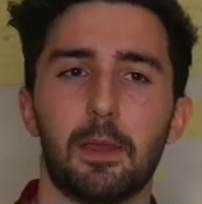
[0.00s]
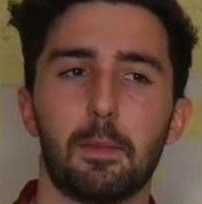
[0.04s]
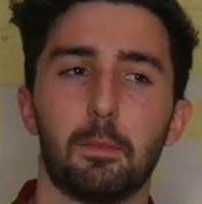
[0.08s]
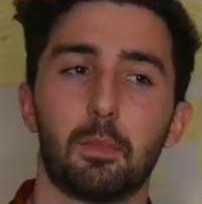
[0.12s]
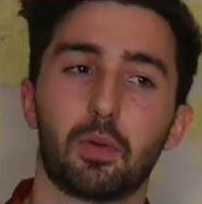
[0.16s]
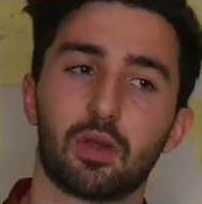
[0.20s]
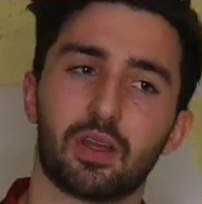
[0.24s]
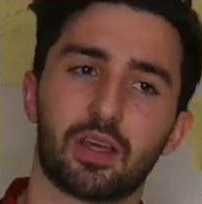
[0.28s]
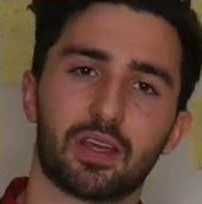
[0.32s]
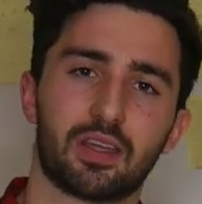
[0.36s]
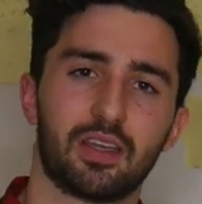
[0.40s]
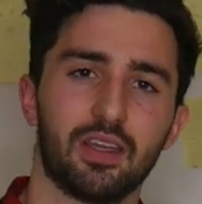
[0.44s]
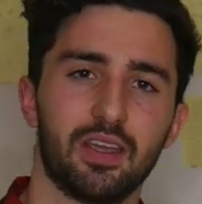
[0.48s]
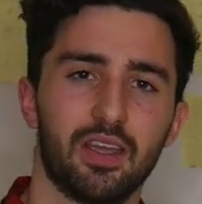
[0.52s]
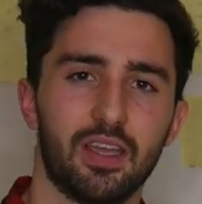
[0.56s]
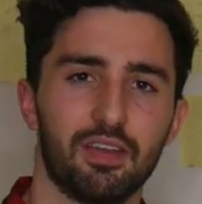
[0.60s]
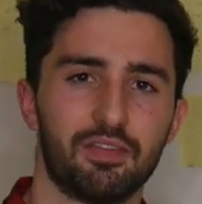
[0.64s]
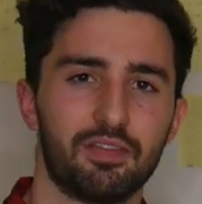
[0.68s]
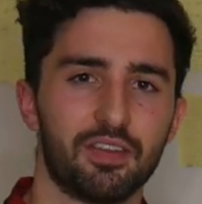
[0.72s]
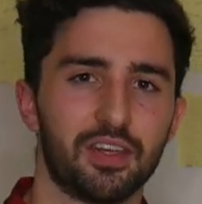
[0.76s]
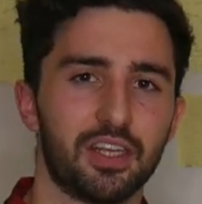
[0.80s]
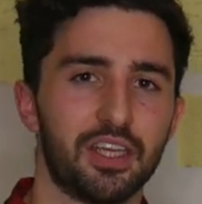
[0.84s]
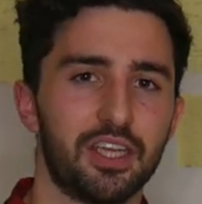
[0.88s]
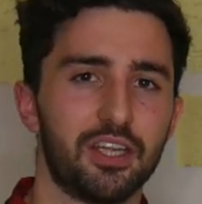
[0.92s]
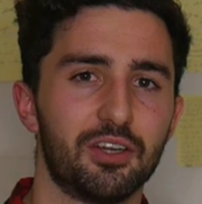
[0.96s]
but like if
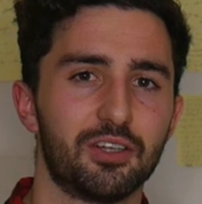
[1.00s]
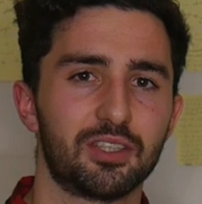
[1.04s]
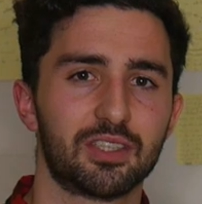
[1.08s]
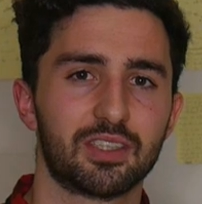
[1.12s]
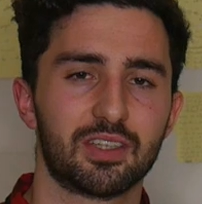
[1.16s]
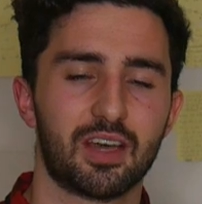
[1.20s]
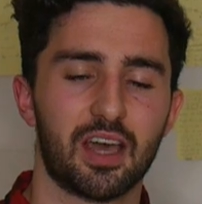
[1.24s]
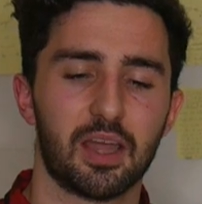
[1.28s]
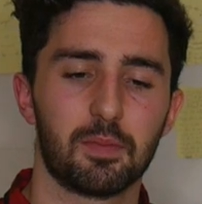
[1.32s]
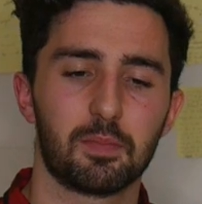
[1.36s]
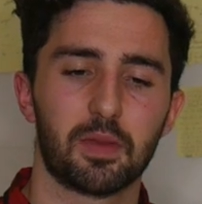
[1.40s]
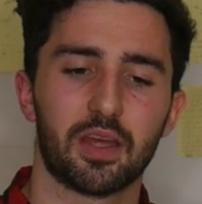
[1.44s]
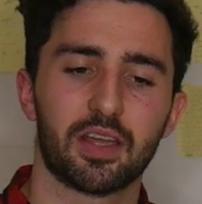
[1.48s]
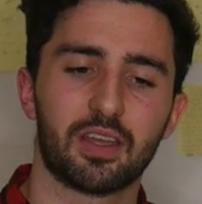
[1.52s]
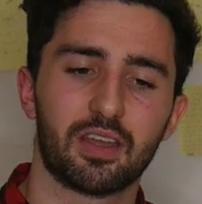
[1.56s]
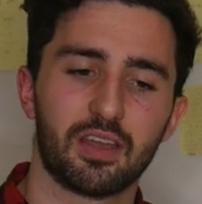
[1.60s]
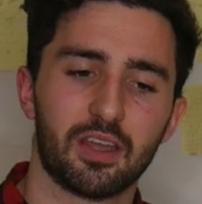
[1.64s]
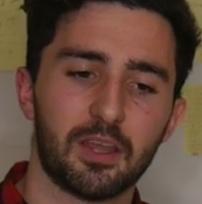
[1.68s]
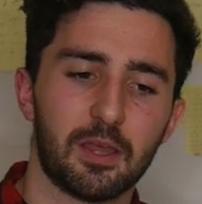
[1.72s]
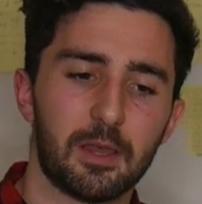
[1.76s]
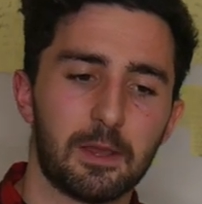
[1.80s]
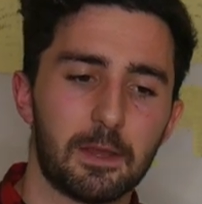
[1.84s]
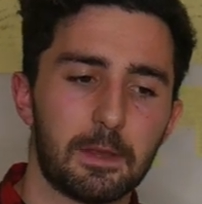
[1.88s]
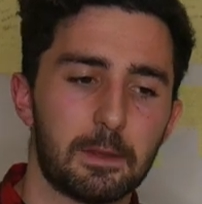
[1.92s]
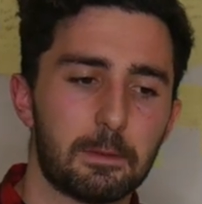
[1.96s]
in a year's time, like
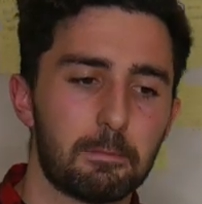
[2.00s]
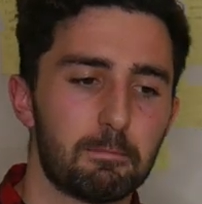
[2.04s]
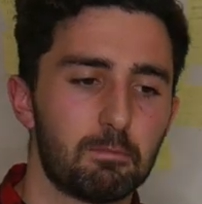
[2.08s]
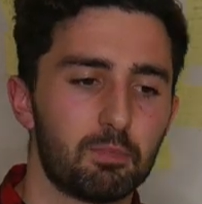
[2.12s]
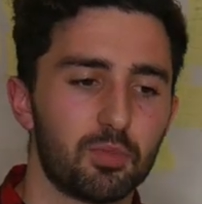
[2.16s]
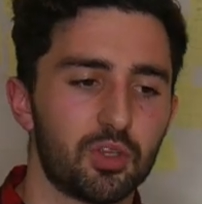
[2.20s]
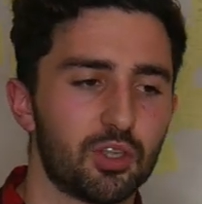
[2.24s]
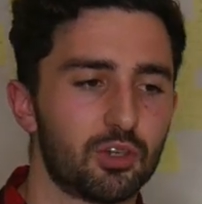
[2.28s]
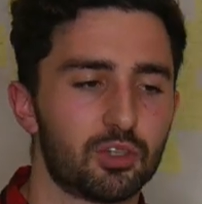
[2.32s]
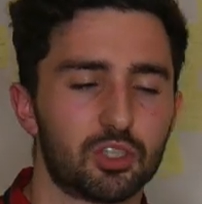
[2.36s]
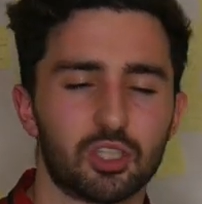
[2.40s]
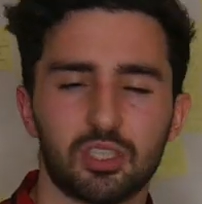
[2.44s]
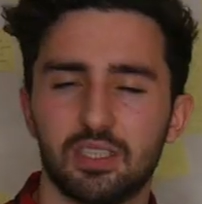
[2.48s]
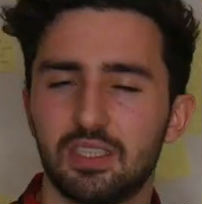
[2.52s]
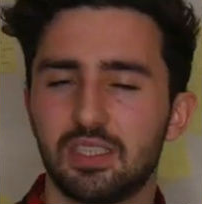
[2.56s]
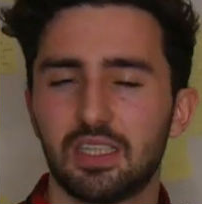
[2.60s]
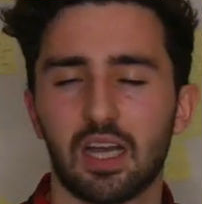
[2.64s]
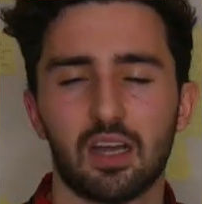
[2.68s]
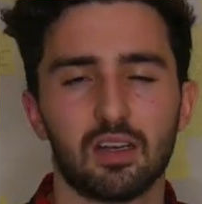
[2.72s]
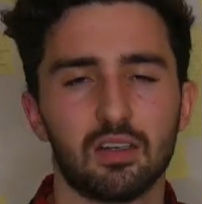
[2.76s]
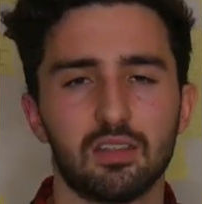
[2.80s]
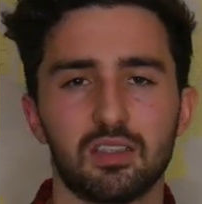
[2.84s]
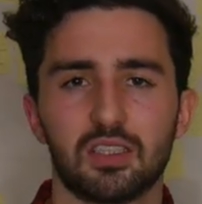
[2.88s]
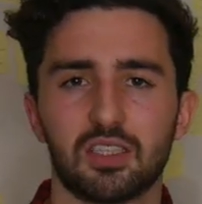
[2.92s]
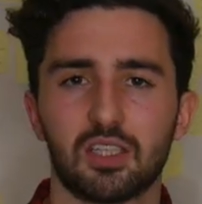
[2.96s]
you're just
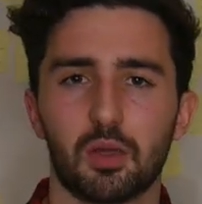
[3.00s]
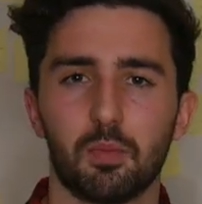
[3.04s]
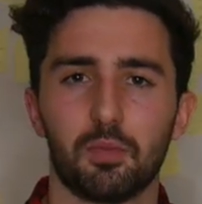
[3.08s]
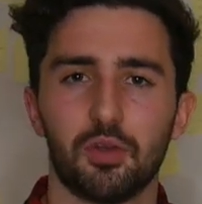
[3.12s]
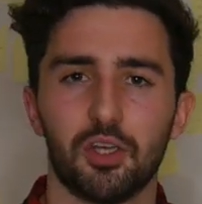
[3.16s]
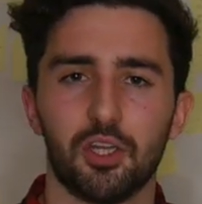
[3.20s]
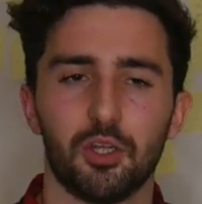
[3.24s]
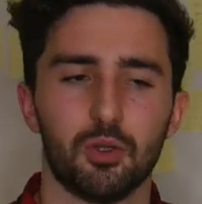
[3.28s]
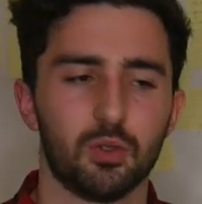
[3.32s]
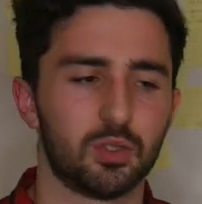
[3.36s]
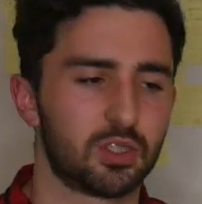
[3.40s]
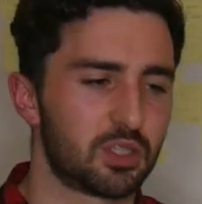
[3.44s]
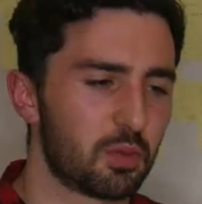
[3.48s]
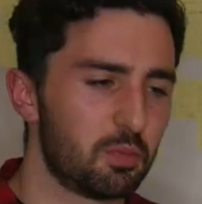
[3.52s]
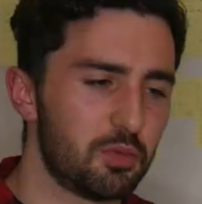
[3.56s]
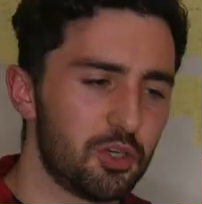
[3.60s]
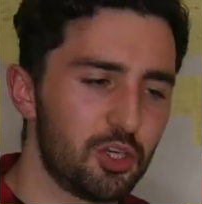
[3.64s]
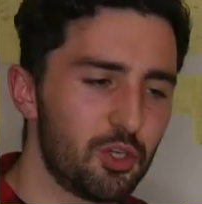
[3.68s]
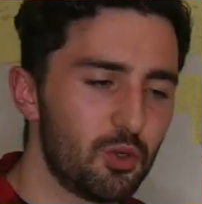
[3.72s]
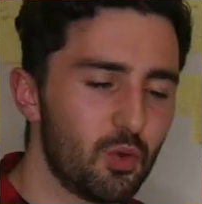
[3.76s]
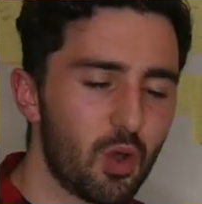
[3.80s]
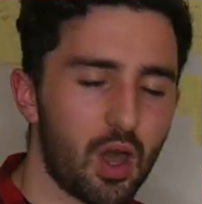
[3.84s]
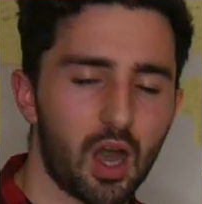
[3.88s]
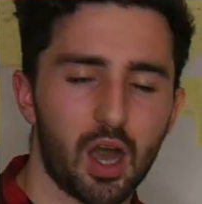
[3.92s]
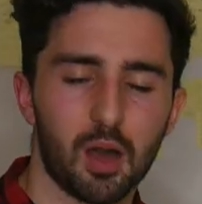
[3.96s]
starting something new, some
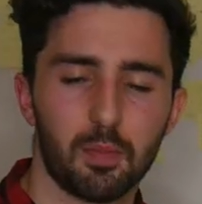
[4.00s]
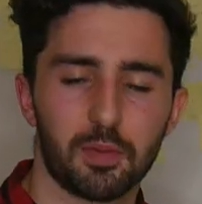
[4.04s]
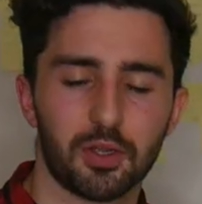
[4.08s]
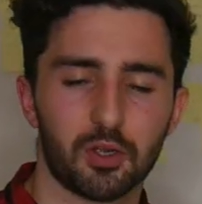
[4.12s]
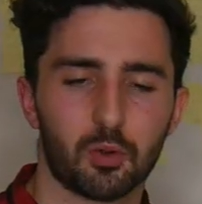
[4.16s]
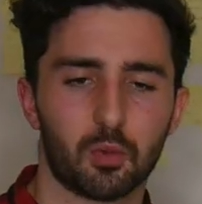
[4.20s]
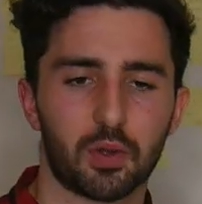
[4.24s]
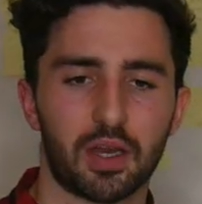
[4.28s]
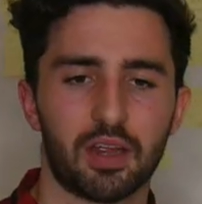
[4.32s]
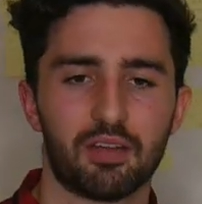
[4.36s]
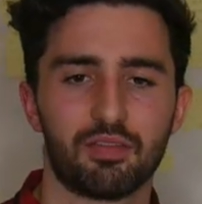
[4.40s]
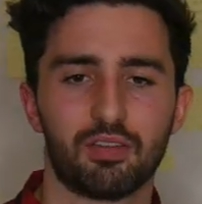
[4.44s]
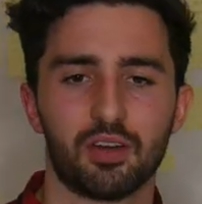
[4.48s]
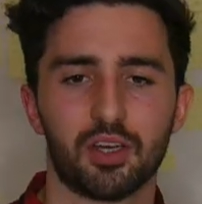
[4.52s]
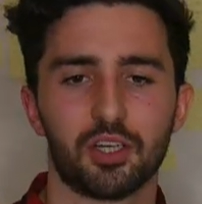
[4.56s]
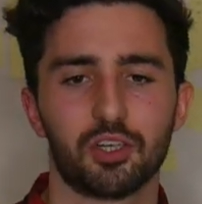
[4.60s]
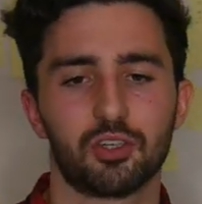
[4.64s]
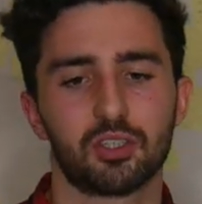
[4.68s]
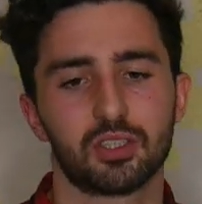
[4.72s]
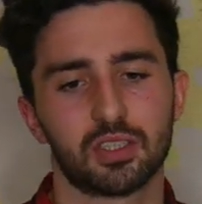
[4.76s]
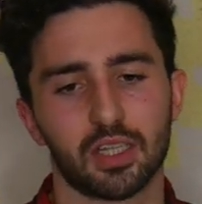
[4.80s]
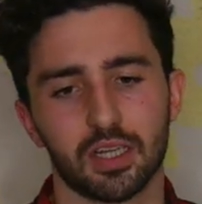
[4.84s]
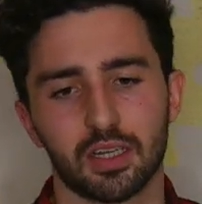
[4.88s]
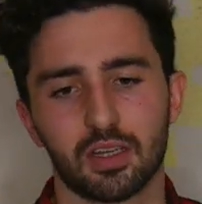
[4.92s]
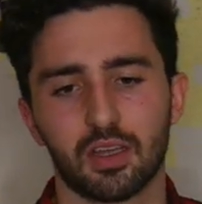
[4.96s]
new hobby or whatever, and you're
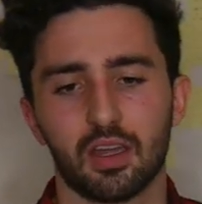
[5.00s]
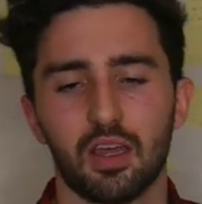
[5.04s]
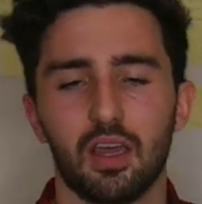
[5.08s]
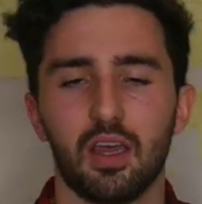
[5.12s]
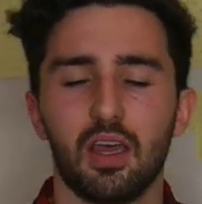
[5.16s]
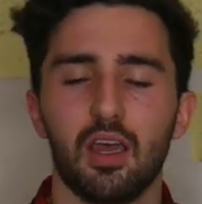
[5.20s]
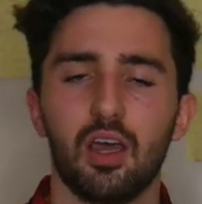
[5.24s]
just like,